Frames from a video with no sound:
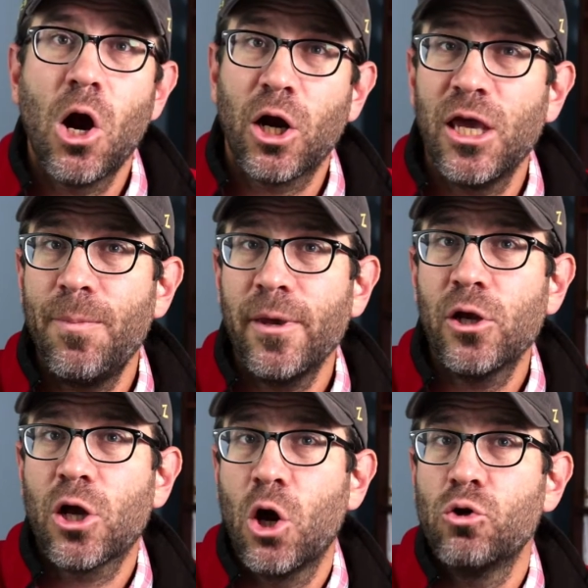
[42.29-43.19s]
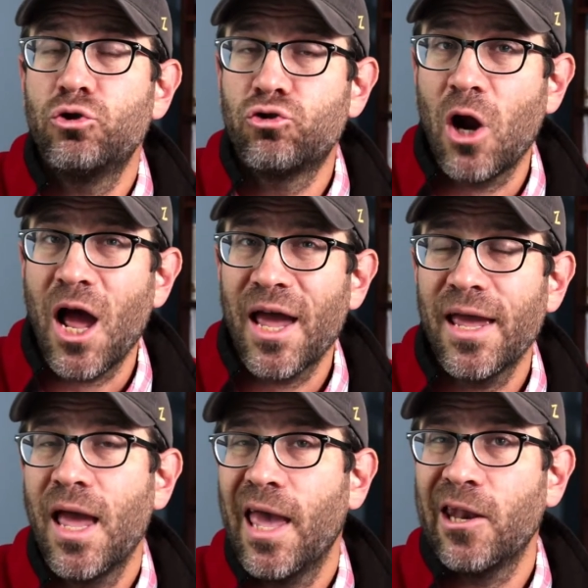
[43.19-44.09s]
are keeping your code
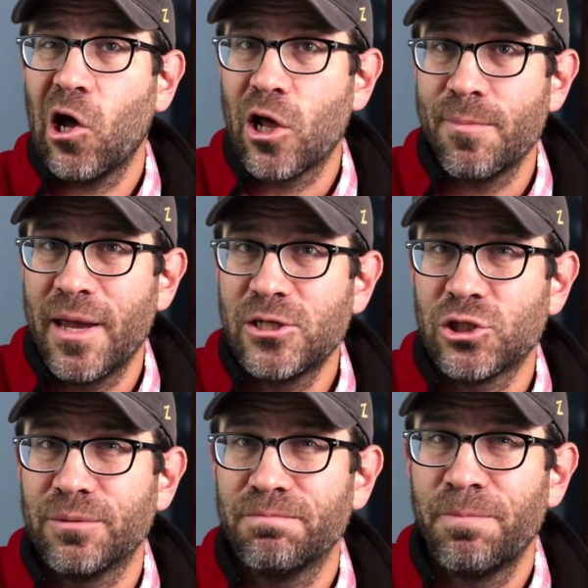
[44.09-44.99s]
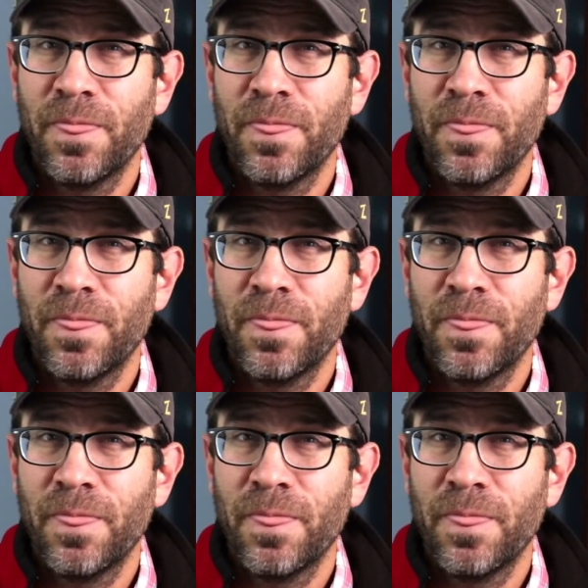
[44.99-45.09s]
dry and automation.